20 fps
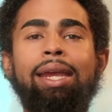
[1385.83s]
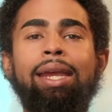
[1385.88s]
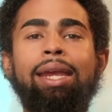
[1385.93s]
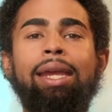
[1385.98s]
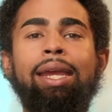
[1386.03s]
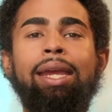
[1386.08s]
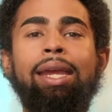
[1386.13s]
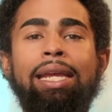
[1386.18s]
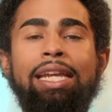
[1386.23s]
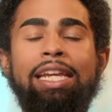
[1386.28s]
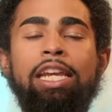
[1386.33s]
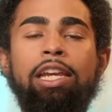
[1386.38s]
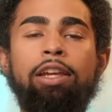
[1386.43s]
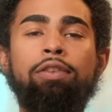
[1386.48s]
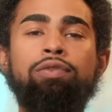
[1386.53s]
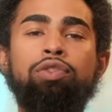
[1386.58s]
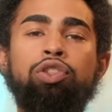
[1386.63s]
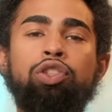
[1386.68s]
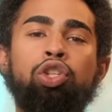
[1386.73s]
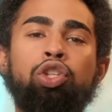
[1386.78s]
it
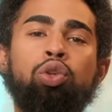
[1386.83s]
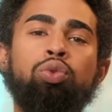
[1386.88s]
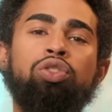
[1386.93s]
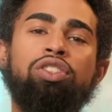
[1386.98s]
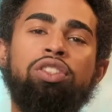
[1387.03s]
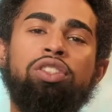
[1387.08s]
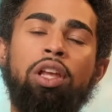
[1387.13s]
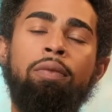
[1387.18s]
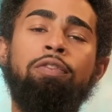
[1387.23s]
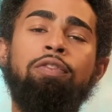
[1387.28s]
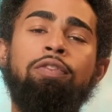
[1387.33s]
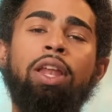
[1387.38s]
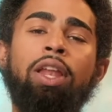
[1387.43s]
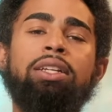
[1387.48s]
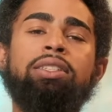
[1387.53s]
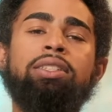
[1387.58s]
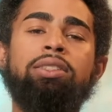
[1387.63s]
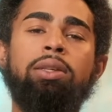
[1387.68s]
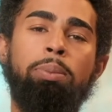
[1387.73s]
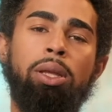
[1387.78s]
gives you some
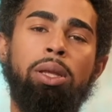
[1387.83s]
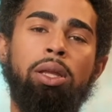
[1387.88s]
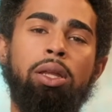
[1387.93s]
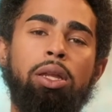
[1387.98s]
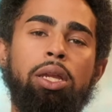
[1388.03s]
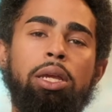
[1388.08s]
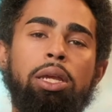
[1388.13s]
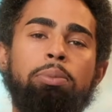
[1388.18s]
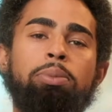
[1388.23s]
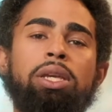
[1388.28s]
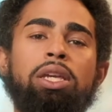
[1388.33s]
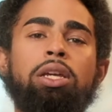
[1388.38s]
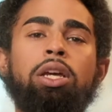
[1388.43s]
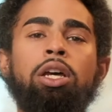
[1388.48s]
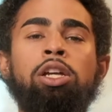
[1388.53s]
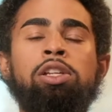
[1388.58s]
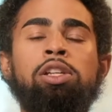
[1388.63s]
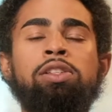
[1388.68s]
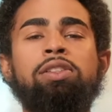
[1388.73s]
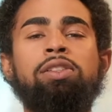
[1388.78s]
flexibility
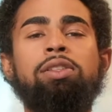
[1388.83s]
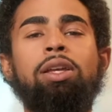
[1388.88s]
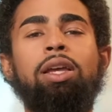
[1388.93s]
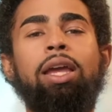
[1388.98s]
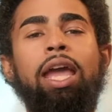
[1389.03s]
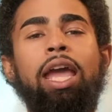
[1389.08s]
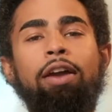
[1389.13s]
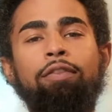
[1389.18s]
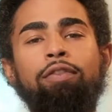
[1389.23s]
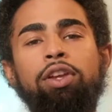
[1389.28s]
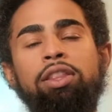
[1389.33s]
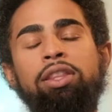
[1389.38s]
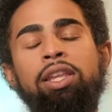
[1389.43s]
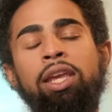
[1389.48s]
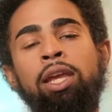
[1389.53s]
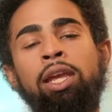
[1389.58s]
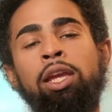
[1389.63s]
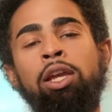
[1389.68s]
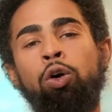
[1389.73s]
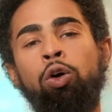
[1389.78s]
because
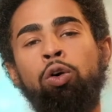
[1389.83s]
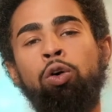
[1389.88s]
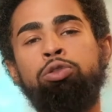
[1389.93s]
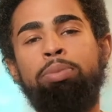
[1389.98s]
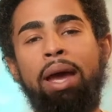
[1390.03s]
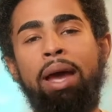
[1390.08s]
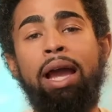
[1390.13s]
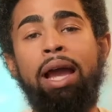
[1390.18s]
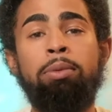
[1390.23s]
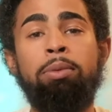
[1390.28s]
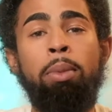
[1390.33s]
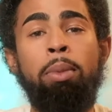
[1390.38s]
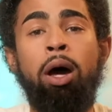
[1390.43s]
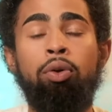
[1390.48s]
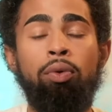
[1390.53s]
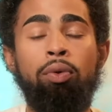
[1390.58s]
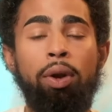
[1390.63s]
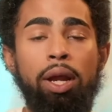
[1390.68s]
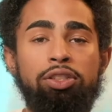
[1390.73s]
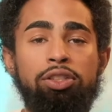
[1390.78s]
everything goes back to
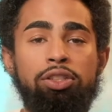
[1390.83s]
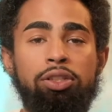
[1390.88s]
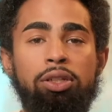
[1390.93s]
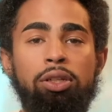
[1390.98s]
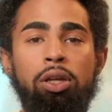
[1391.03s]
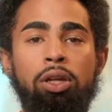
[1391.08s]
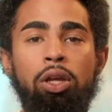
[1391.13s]
moderation.